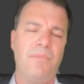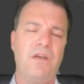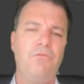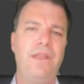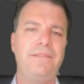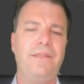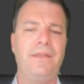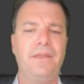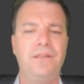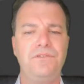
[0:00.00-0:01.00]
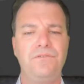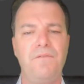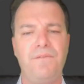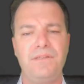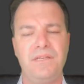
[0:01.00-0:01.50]
But I would like again to
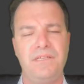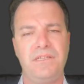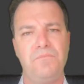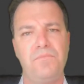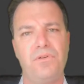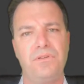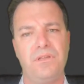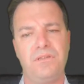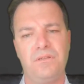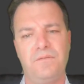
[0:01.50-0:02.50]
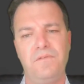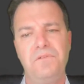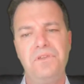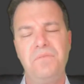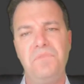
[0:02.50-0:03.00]
emphasize the importance of
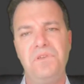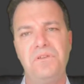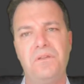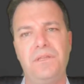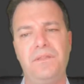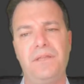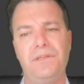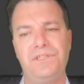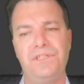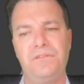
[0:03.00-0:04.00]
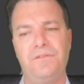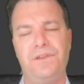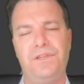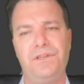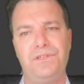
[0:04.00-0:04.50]
looking beyond the datasheet of
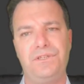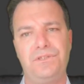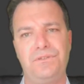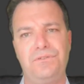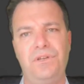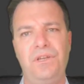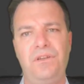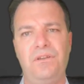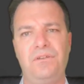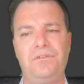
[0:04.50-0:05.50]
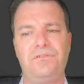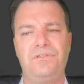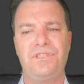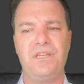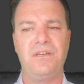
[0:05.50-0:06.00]
heat exchanger and
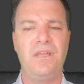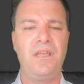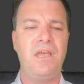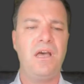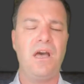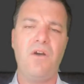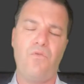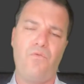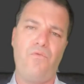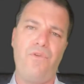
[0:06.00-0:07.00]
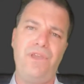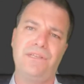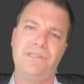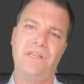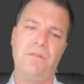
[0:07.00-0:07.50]
understand how we
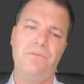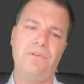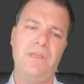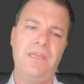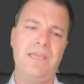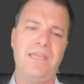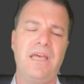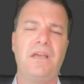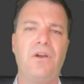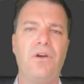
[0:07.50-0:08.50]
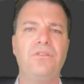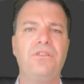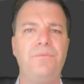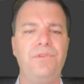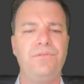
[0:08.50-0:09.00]
as Kelvin can
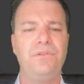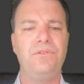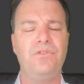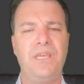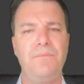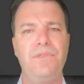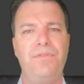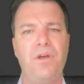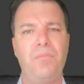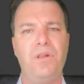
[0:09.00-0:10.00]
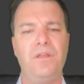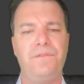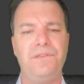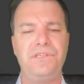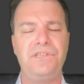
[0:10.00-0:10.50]
contribute to keep the thermal
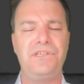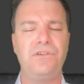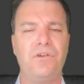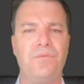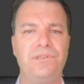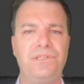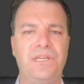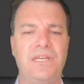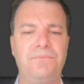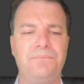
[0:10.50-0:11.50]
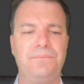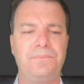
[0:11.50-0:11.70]
efficiency over the time.